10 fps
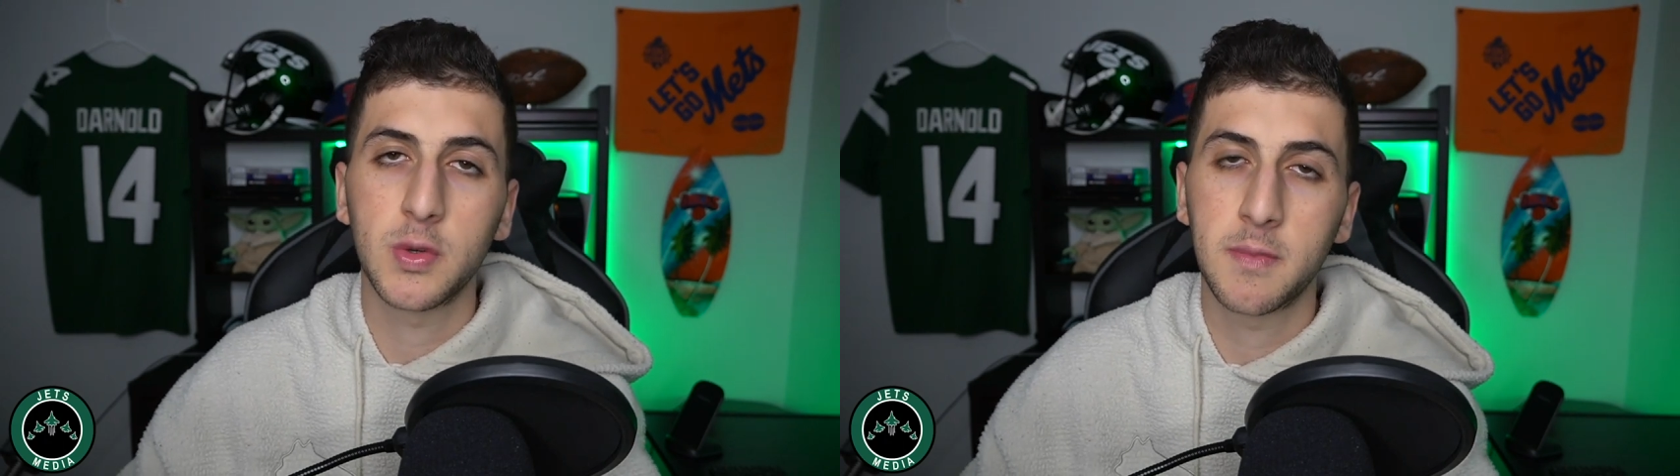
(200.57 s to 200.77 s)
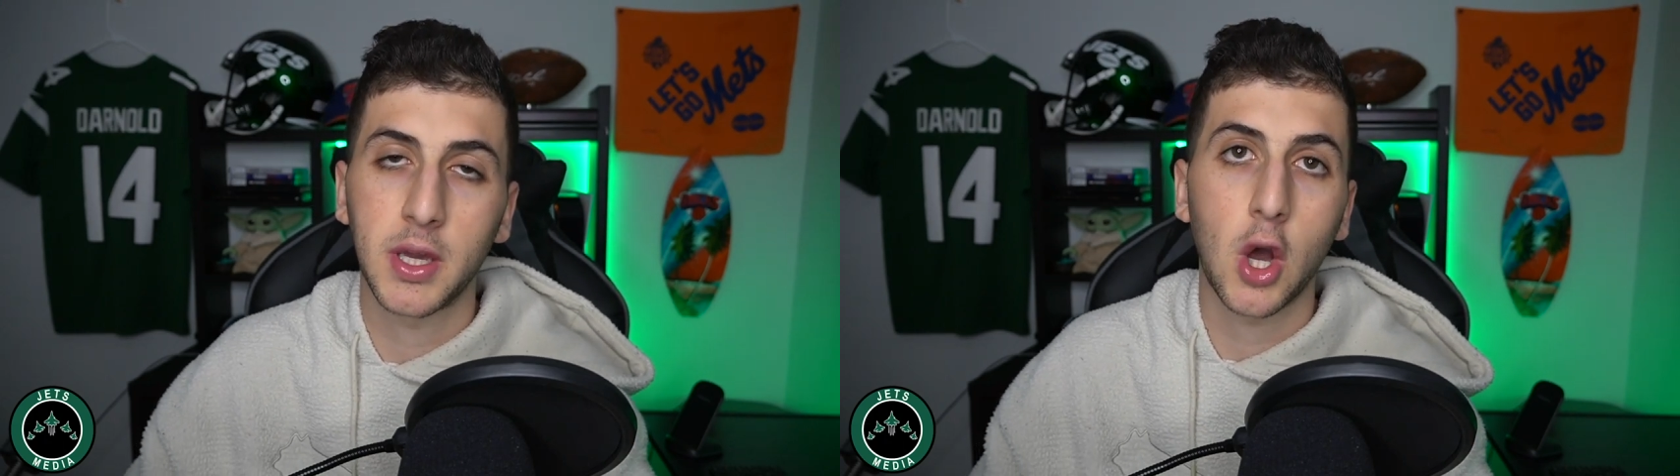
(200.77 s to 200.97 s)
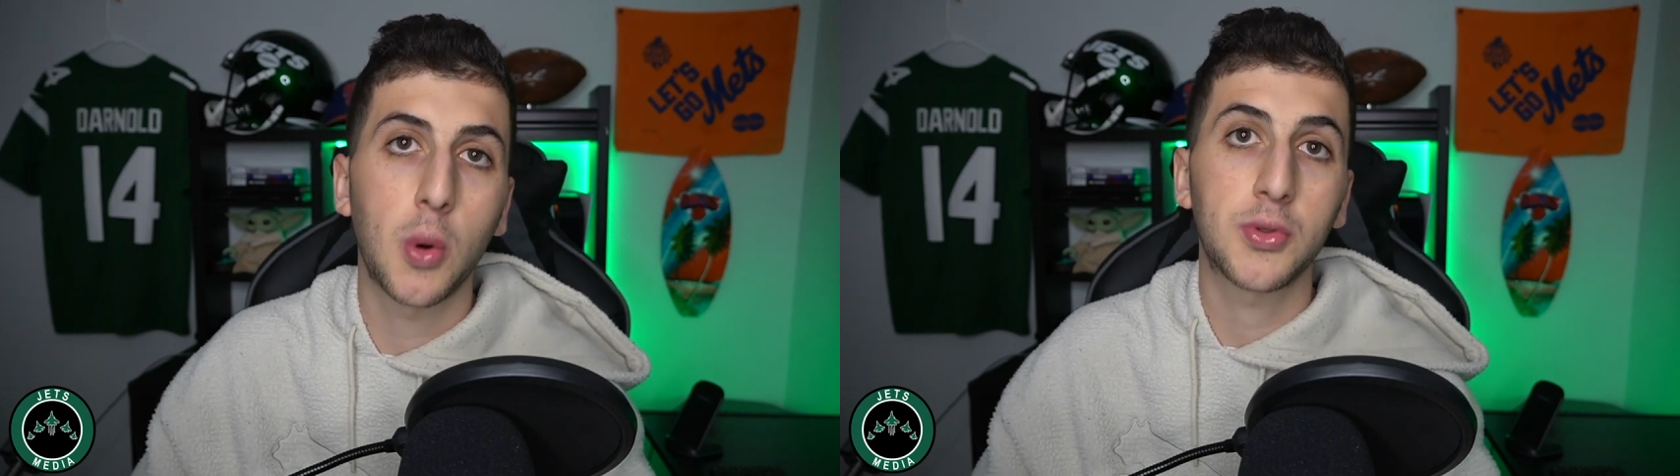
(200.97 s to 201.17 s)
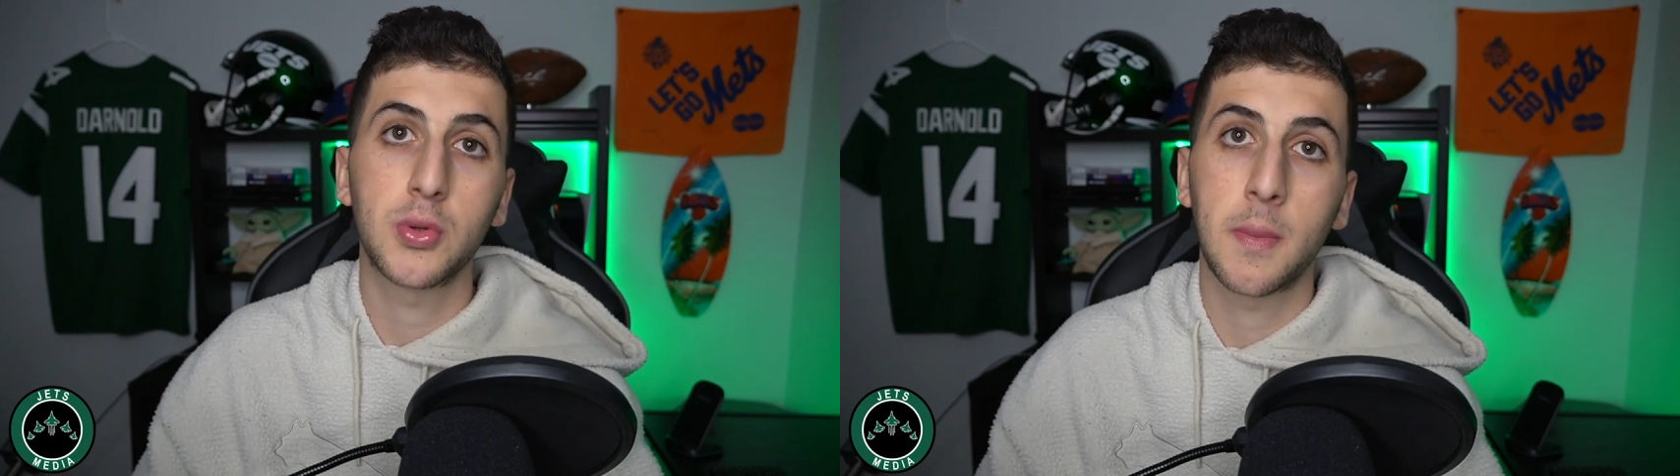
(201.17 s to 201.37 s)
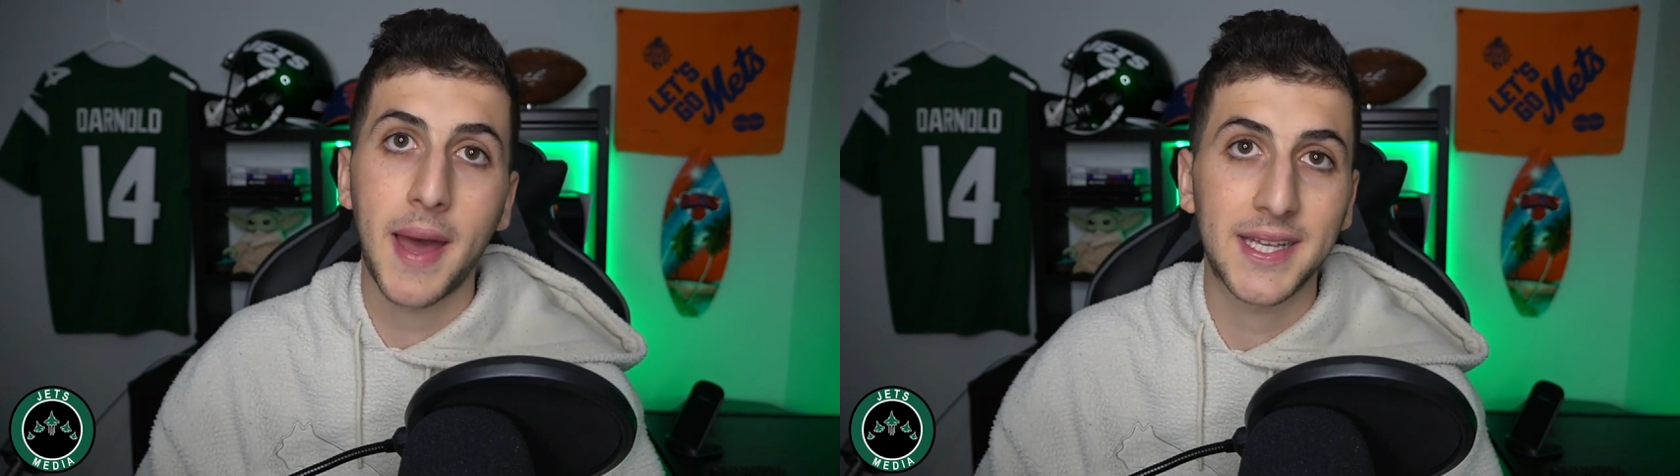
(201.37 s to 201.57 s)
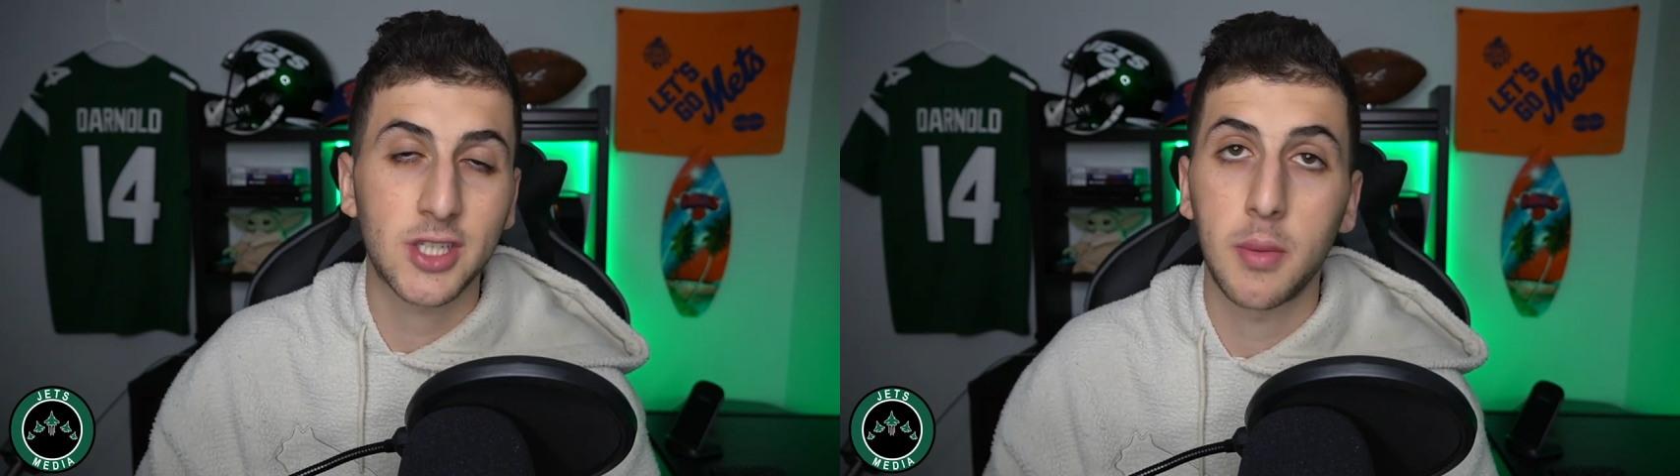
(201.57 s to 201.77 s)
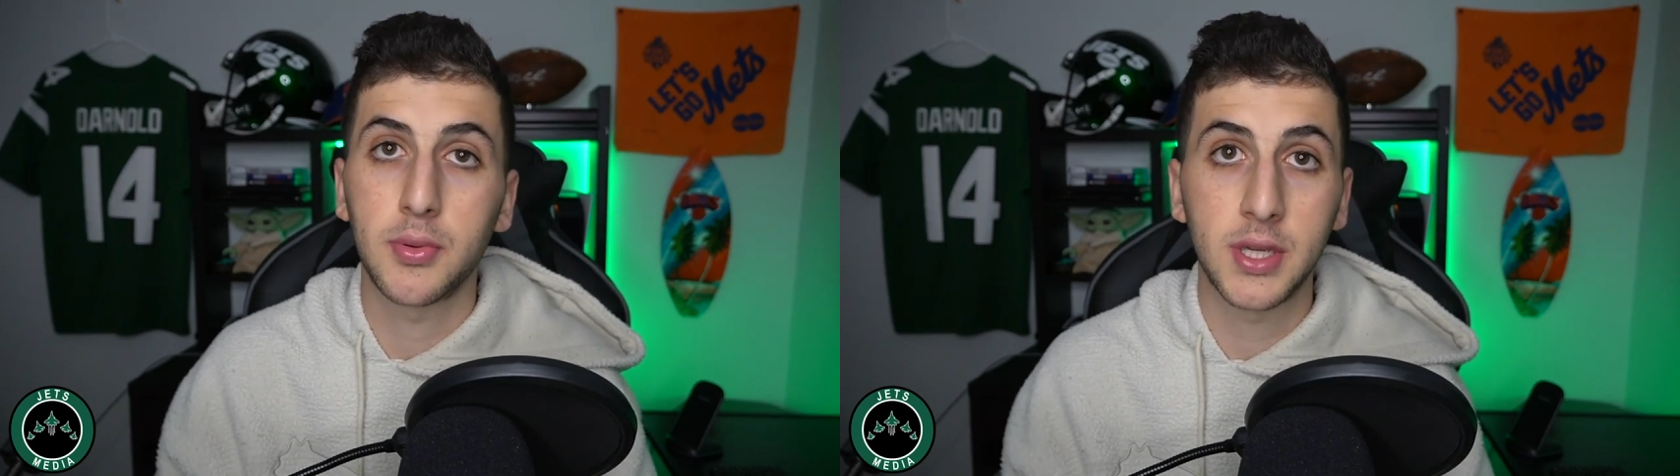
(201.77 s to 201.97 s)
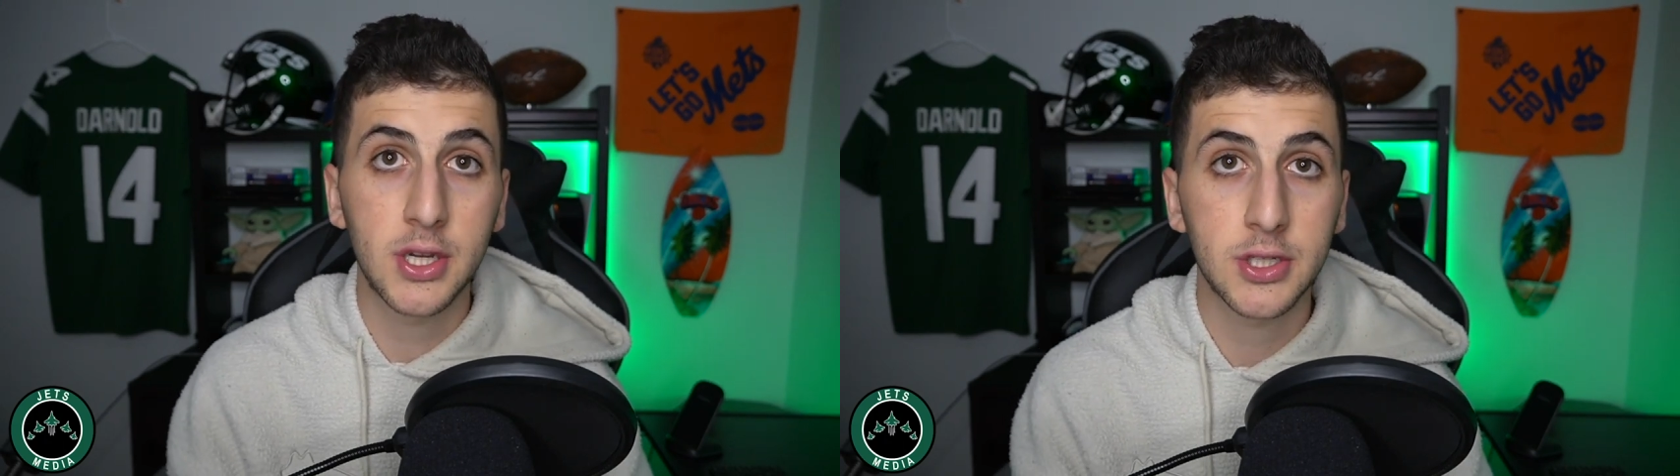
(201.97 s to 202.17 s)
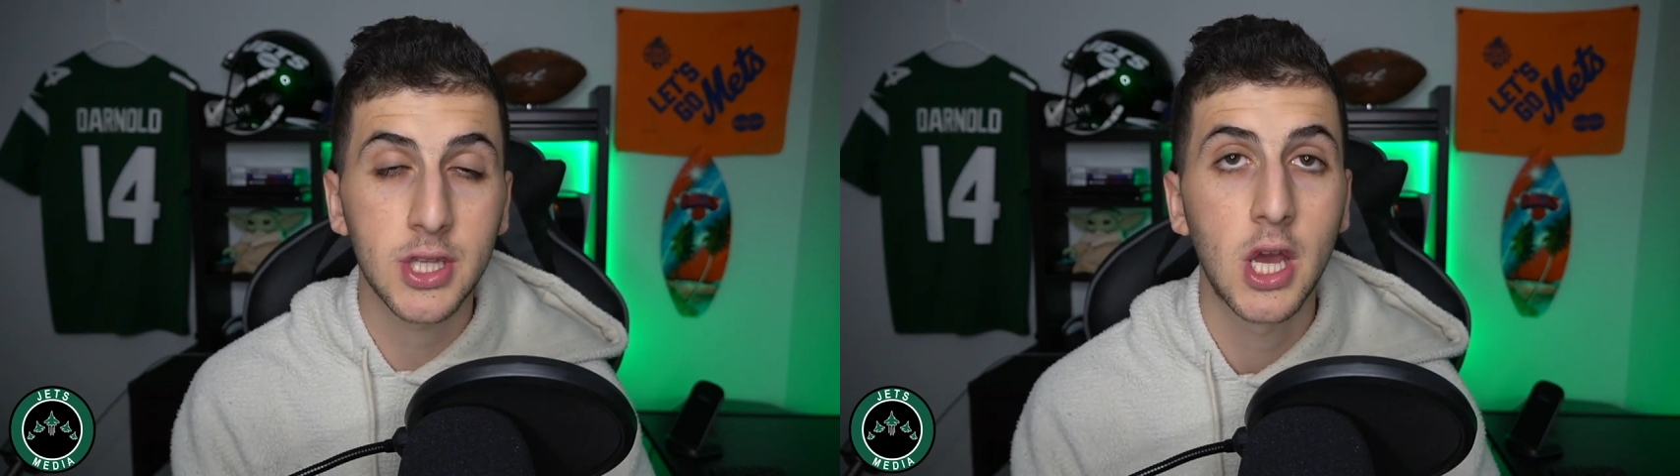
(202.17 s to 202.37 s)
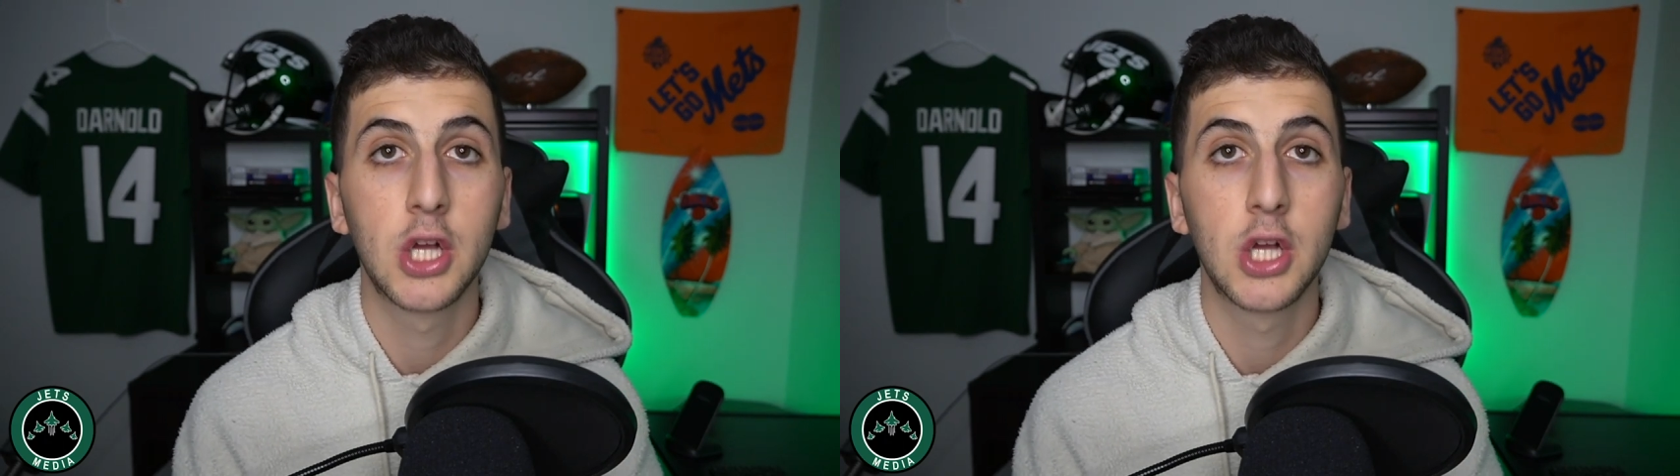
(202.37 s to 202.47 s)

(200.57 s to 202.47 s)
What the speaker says: we've been going through the past couple years.